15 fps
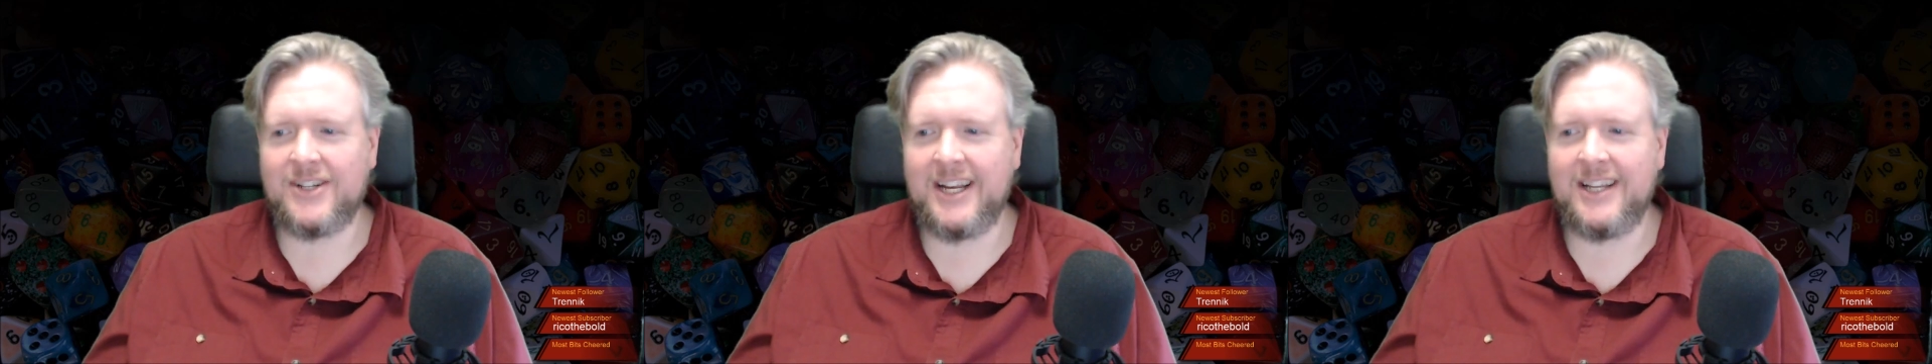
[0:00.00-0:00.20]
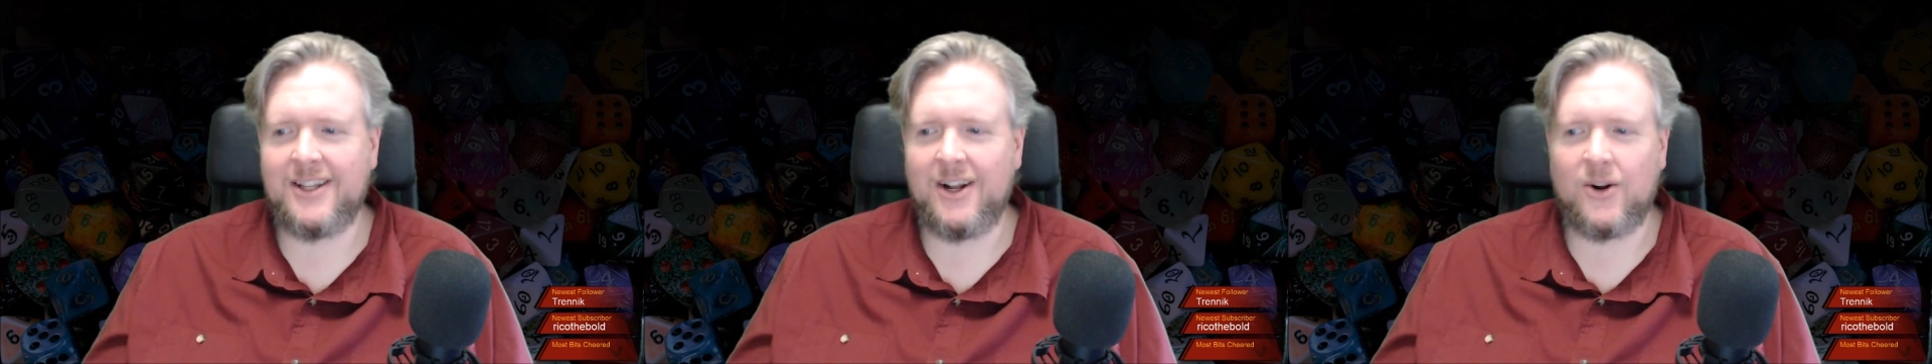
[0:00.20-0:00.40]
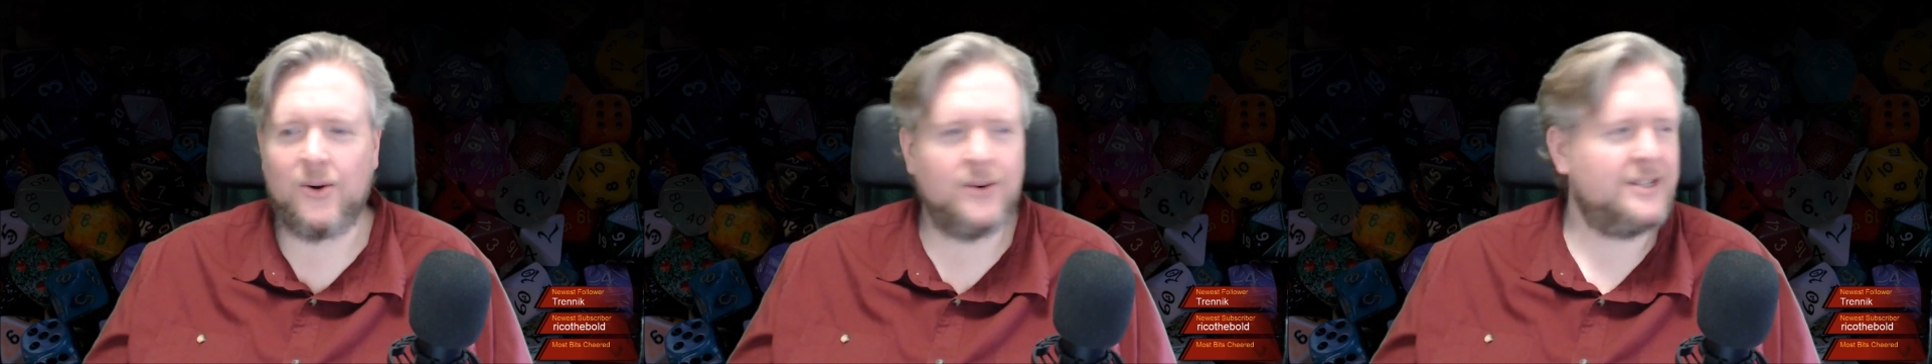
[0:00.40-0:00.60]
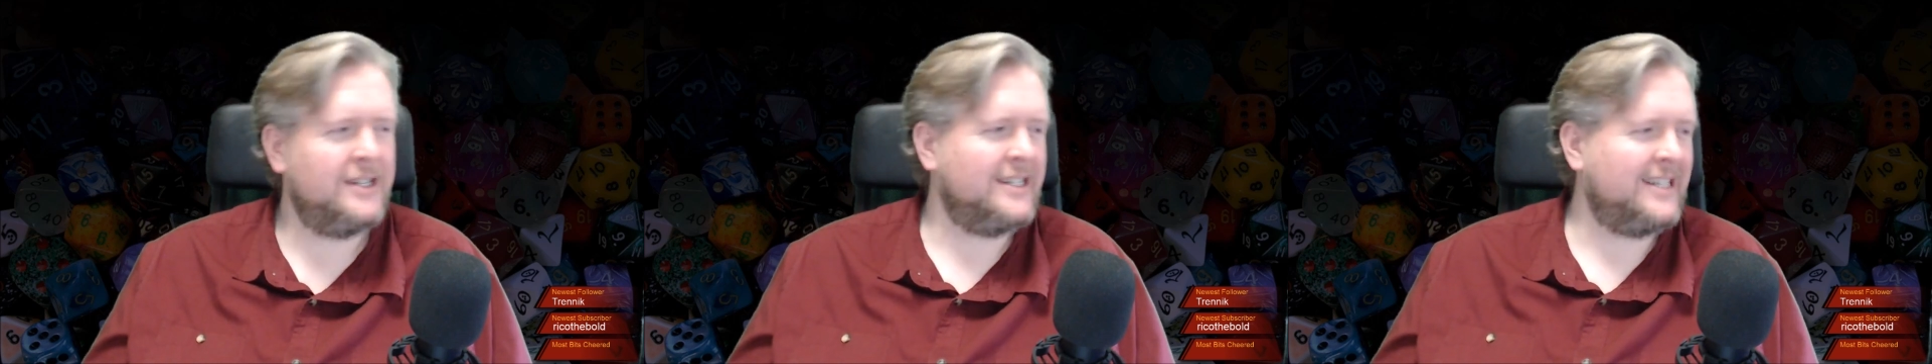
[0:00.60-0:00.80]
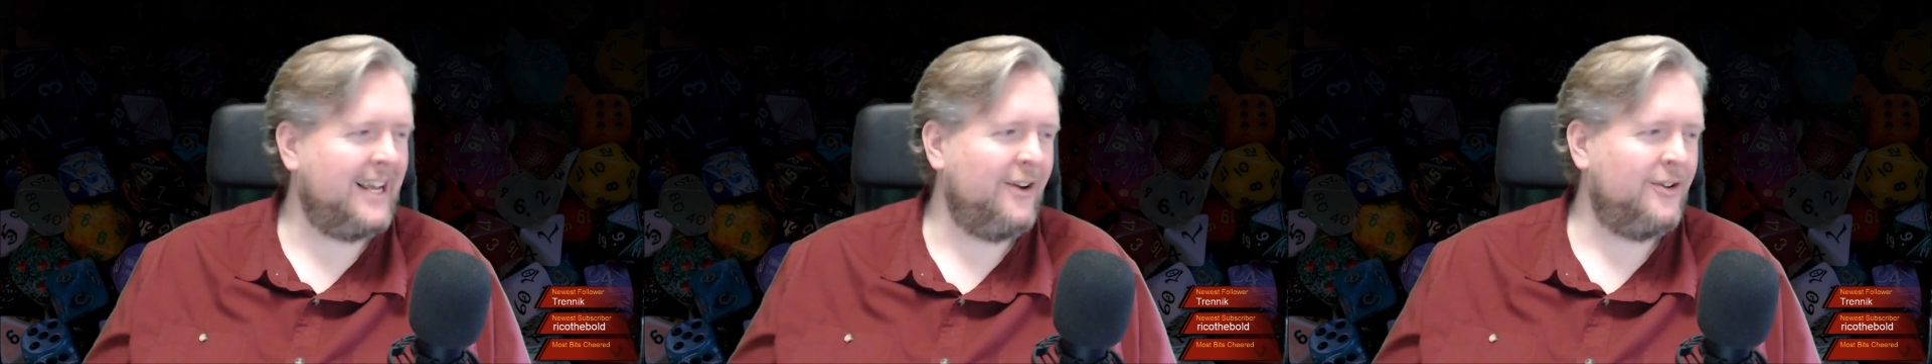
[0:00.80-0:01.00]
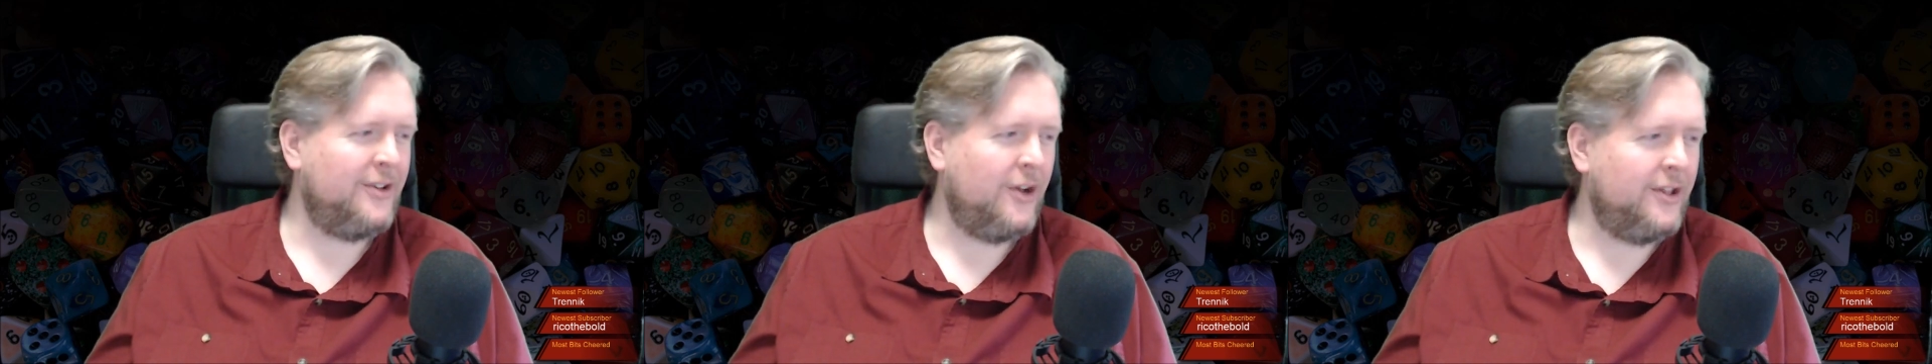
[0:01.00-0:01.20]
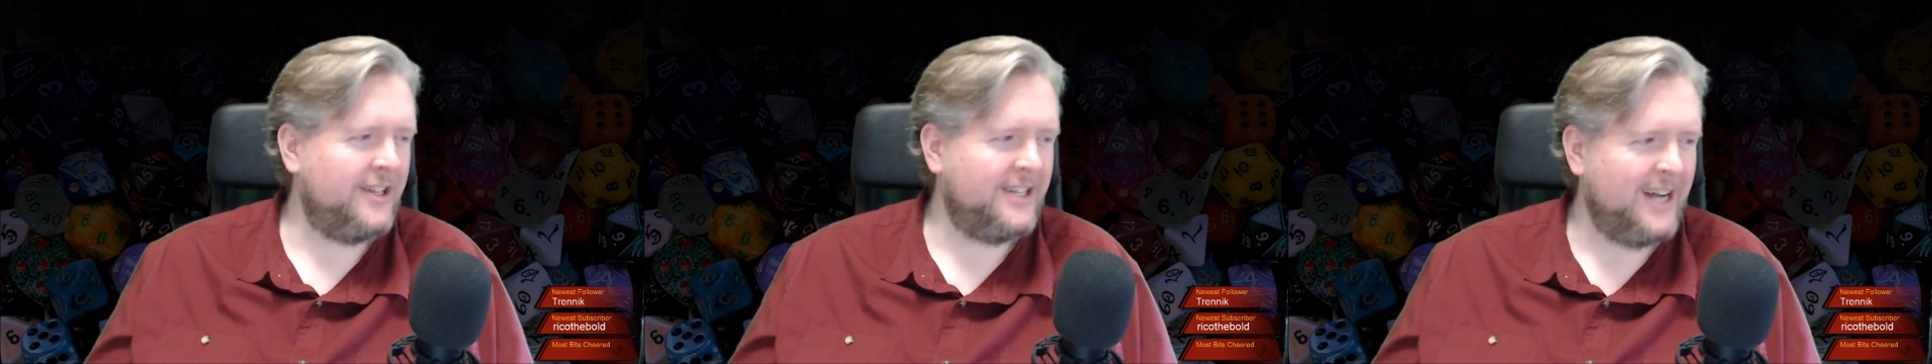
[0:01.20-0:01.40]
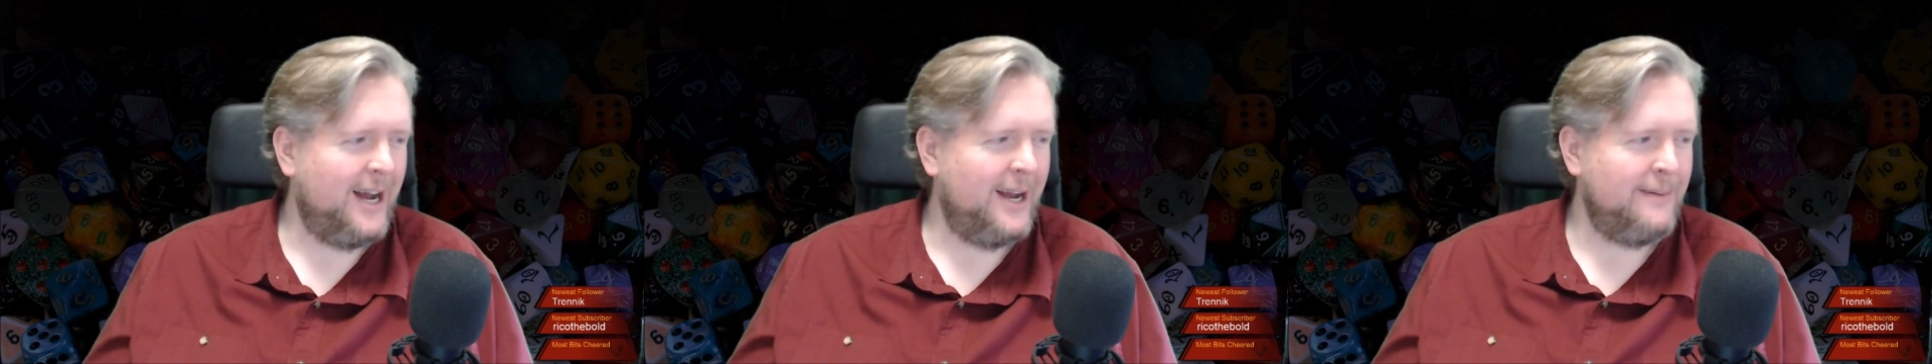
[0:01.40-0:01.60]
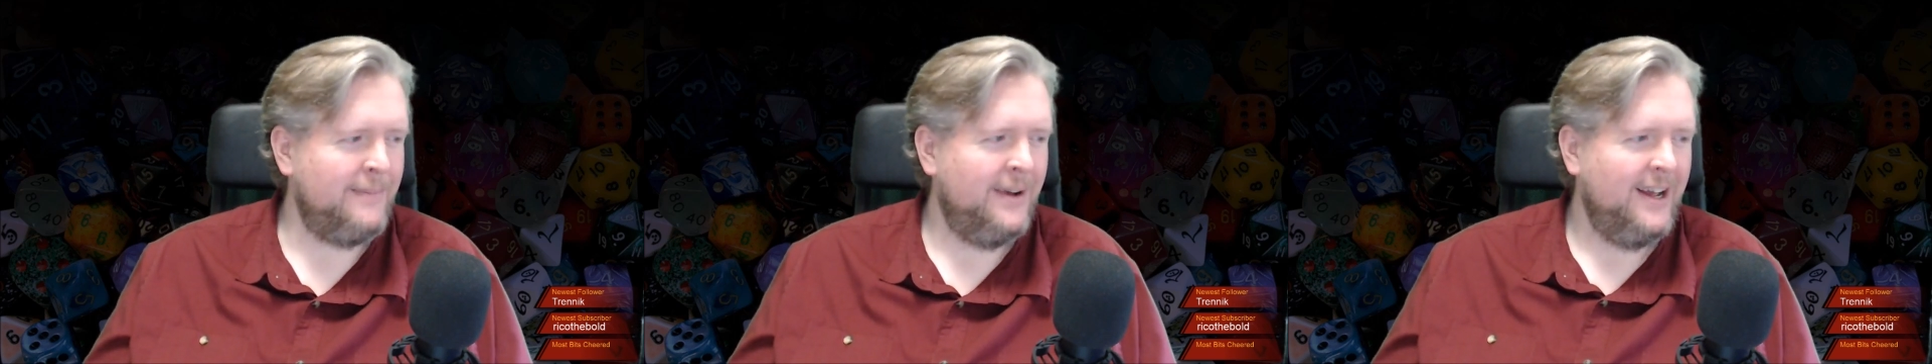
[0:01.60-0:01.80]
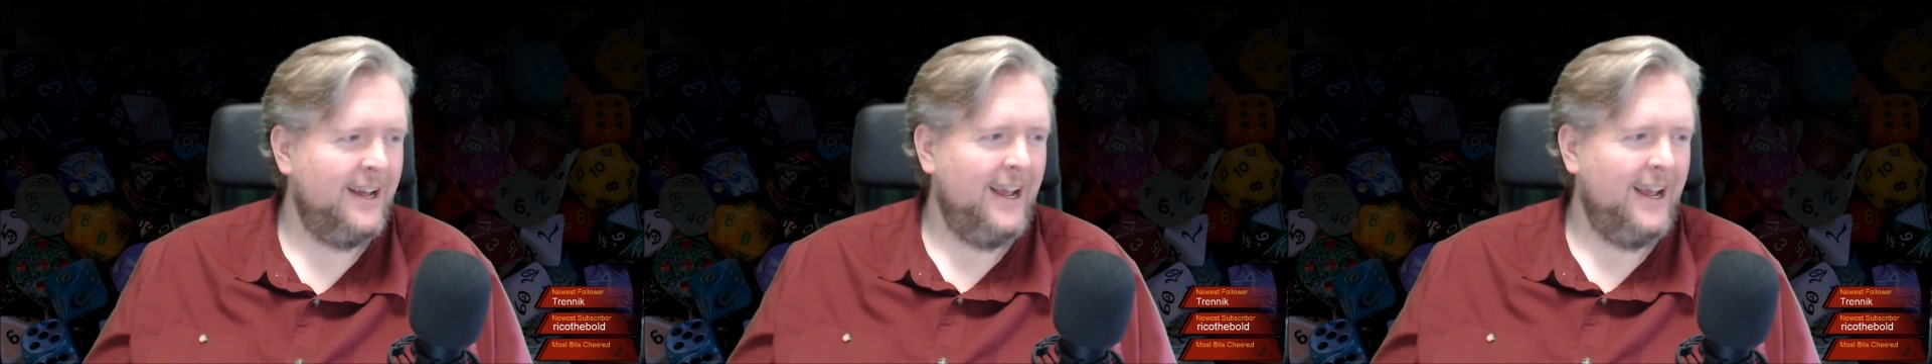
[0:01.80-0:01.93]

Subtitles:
get their horses killed all the time,